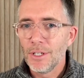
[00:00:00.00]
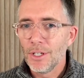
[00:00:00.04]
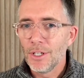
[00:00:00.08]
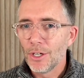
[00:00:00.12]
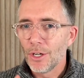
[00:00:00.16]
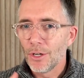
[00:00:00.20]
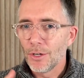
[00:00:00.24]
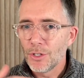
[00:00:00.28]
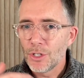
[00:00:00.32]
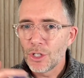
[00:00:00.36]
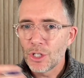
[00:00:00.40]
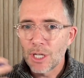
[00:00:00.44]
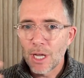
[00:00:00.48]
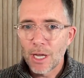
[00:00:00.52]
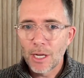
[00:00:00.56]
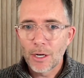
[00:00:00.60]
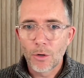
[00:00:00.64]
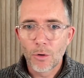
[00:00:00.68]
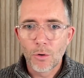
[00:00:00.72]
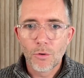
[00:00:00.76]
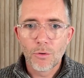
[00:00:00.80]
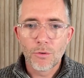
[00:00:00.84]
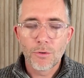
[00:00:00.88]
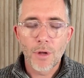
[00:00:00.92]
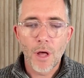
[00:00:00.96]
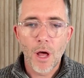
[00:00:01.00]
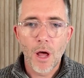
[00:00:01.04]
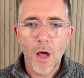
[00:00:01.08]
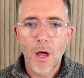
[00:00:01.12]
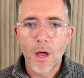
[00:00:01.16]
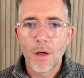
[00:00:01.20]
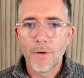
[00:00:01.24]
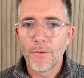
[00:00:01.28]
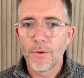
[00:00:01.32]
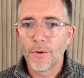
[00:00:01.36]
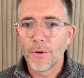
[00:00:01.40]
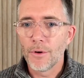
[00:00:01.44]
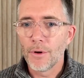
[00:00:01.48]
settled
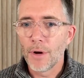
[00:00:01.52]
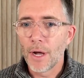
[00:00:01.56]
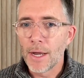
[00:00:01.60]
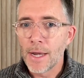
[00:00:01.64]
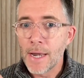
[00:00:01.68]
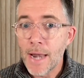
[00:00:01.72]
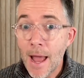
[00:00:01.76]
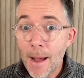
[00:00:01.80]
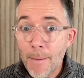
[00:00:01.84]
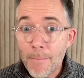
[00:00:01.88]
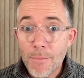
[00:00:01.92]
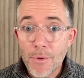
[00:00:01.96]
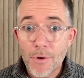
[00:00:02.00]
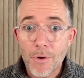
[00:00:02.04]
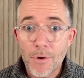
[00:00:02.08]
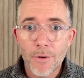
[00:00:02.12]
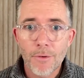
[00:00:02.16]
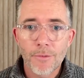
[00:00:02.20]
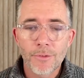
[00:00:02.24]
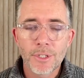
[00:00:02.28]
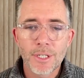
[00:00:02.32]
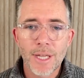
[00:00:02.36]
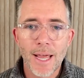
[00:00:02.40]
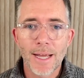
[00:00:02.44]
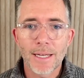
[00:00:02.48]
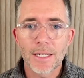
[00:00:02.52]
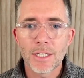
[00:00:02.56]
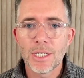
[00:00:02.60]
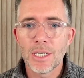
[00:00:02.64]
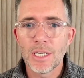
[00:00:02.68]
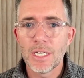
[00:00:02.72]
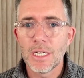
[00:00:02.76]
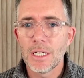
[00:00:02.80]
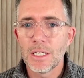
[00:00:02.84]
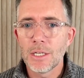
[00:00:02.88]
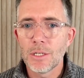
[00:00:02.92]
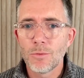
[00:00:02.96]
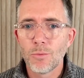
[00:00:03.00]
over a number of tax
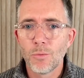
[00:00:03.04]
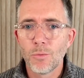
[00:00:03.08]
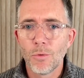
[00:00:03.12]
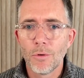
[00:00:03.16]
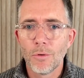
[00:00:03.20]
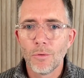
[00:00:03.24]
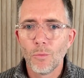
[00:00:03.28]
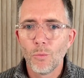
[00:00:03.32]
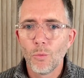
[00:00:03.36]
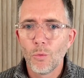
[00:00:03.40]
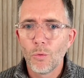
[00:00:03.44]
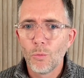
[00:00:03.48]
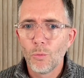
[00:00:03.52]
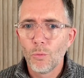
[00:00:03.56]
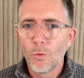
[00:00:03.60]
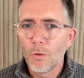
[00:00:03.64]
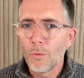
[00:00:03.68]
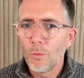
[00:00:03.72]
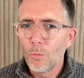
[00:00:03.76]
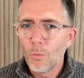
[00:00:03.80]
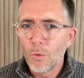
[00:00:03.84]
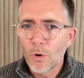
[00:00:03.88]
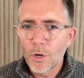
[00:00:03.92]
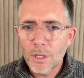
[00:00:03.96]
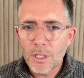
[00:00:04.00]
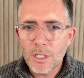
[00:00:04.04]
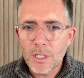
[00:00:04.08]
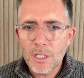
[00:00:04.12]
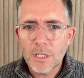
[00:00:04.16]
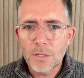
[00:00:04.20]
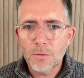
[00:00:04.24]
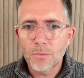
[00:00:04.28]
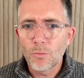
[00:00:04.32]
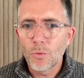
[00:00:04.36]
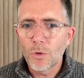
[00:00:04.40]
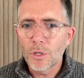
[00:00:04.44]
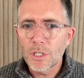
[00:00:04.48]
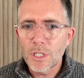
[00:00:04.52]
years? What does
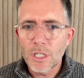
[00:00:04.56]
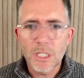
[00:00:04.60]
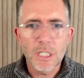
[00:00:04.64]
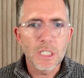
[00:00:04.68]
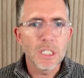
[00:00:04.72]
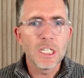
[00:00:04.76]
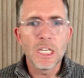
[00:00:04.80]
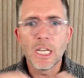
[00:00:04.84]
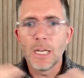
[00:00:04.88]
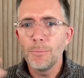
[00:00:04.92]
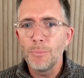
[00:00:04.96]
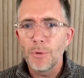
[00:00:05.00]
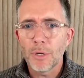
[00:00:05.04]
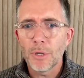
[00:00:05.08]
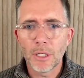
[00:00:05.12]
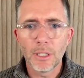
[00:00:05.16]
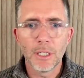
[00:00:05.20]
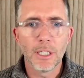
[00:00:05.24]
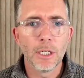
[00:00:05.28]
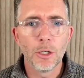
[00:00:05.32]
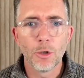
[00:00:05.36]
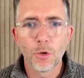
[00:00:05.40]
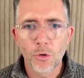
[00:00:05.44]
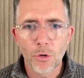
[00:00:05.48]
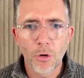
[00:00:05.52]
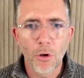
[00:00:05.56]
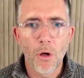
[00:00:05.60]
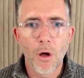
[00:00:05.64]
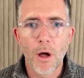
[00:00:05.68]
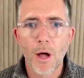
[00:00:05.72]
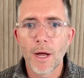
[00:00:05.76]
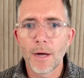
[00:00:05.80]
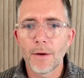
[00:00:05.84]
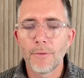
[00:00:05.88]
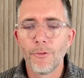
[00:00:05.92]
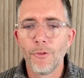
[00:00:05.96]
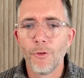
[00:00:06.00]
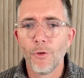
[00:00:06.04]
it typically look
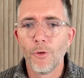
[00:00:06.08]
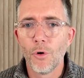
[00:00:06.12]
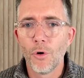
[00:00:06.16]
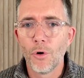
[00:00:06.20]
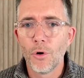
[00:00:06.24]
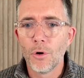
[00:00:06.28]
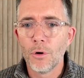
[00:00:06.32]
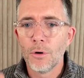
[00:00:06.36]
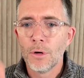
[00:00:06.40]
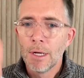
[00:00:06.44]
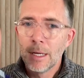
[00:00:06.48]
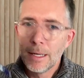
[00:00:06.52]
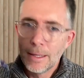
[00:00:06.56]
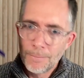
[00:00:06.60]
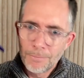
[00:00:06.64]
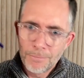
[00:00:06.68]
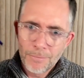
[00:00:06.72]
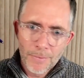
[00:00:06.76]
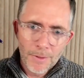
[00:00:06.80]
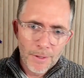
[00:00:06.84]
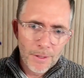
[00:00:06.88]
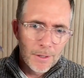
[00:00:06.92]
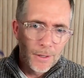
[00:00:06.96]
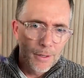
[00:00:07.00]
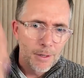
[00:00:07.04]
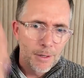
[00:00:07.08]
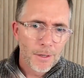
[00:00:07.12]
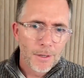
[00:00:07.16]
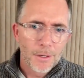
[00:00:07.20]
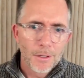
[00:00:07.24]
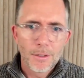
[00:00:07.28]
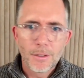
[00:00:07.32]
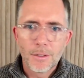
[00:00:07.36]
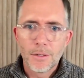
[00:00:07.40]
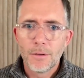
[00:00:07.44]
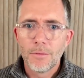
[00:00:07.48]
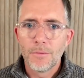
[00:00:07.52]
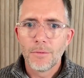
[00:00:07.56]
like for
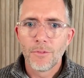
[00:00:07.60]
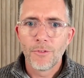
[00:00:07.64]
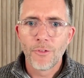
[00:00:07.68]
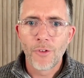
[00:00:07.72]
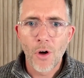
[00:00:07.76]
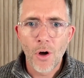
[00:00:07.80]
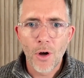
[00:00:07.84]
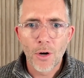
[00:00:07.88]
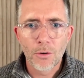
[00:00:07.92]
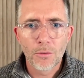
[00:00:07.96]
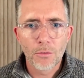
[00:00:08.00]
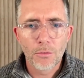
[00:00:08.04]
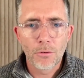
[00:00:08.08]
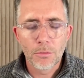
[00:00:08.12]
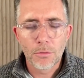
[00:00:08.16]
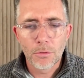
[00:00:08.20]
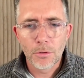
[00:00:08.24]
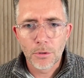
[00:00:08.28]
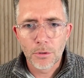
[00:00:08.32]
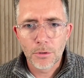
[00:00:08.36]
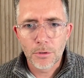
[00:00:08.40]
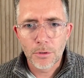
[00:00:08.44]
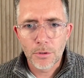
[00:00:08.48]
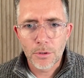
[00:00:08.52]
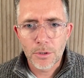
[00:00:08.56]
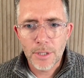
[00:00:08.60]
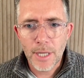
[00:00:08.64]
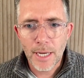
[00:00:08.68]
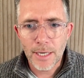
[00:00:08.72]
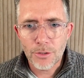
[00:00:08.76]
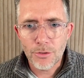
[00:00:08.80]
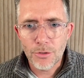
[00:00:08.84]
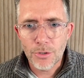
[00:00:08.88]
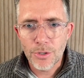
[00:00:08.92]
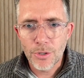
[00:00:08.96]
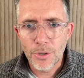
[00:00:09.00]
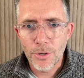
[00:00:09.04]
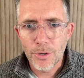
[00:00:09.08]
final tax
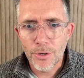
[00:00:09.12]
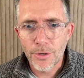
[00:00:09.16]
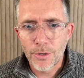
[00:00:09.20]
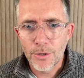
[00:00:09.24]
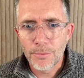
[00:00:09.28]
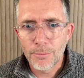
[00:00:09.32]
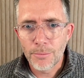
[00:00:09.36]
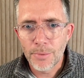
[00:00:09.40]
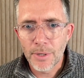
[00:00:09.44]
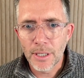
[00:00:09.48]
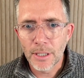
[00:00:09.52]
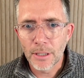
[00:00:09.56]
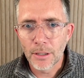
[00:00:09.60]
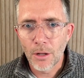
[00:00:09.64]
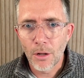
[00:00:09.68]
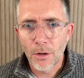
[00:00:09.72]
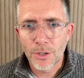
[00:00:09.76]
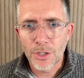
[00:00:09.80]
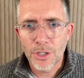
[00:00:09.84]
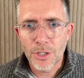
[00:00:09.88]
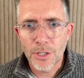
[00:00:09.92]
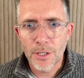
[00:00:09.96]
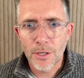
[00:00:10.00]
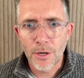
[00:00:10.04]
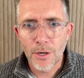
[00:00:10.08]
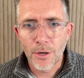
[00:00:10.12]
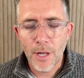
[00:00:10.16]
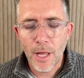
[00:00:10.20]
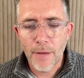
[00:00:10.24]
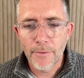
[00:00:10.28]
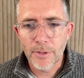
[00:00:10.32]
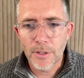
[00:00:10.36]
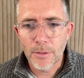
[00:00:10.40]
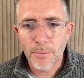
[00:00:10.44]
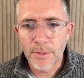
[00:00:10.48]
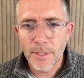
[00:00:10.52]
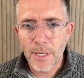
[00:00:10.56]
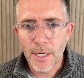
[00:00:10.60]
return being lodged and not having to
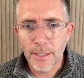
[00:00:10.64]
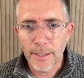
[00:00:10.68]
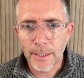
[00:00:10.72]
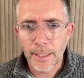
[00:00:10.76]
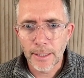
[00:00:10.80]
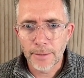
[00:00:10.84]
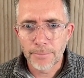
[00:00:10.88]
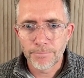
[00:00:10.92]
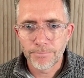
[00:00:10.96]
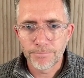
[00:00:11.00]
be done again?